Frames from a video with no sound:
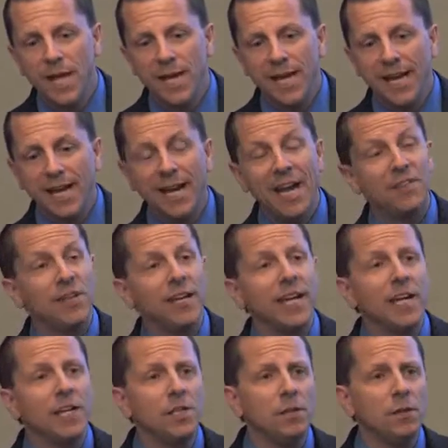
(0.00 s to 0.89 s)
and I
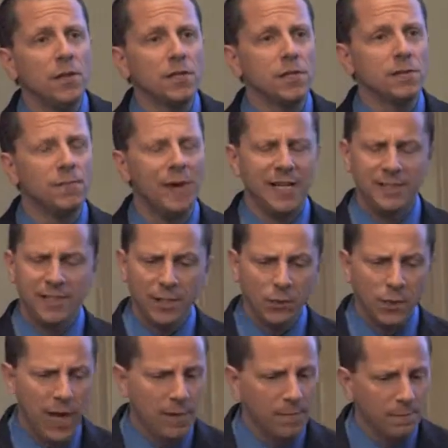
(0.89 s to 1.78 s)
think I can do this. I said,
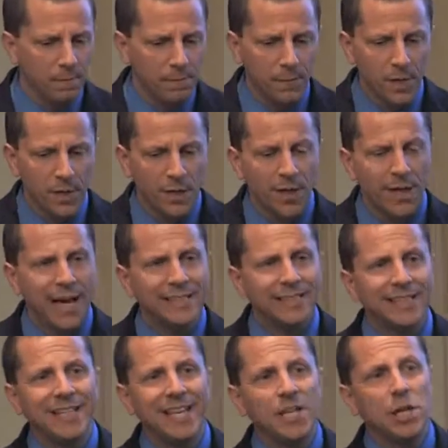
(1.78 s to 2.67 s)
great. I
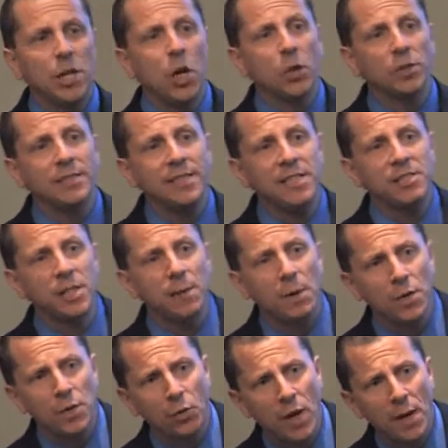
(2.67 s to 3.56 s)
said, can you go see some
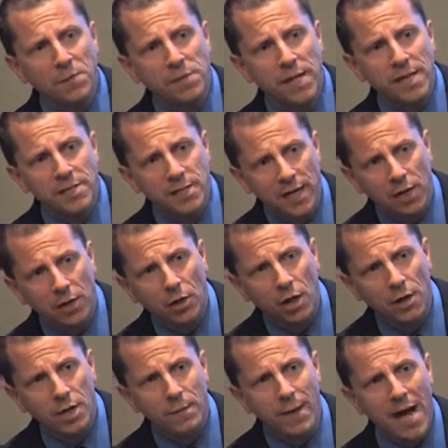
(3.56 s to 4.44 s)
other websites, and I'll
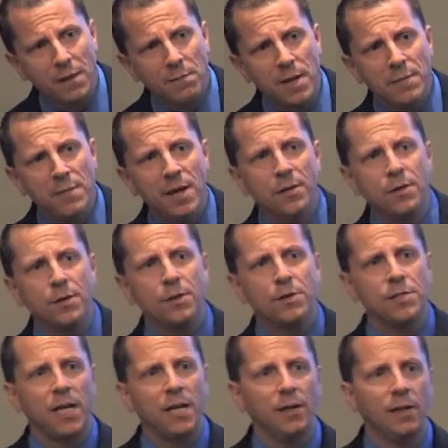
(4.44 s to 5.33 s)
call you back maybe on
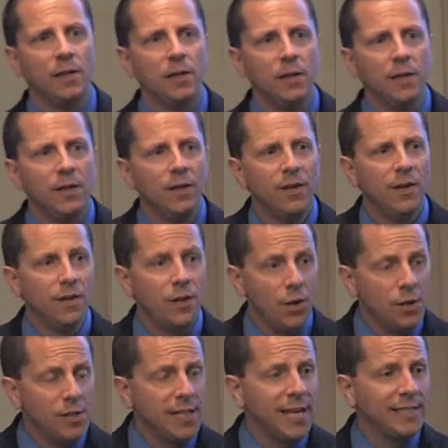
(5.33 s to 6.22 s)
Thursday.
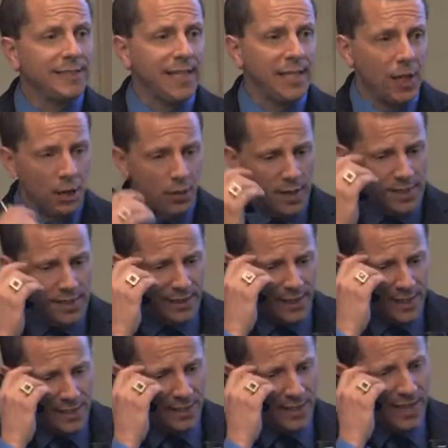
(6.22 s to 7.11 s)
Thursday, I said to her, I said,
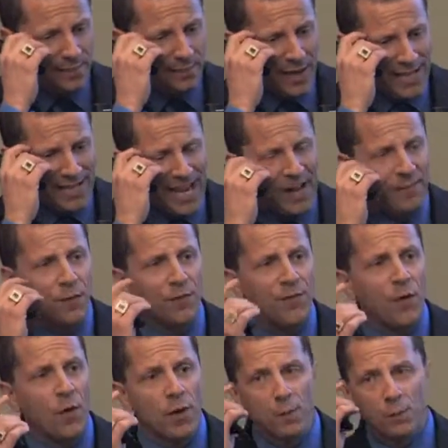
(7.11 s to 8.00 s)
listen, I gave your
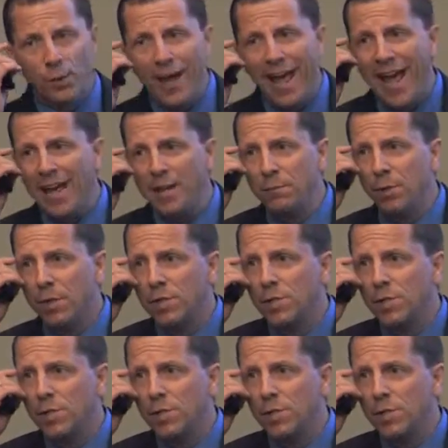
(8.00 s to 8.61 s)
phone number to Ann